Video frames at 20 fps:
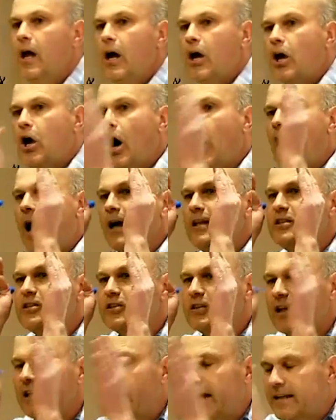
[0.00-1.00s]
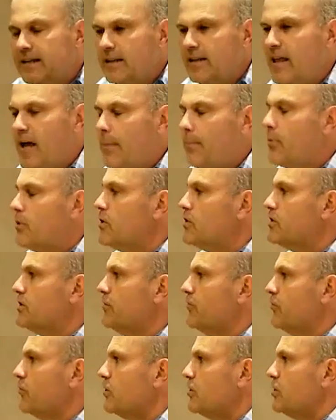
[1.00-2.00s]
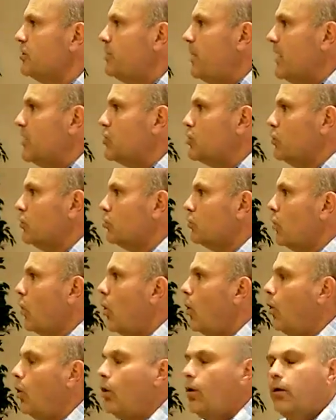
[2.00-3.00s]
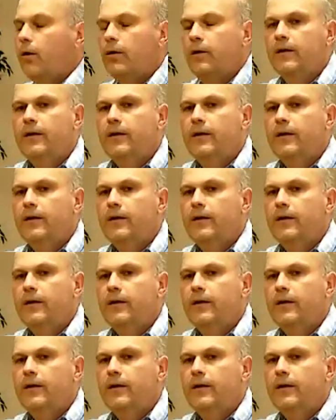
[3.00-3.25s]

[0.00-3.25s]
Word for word: God selected that person for a special role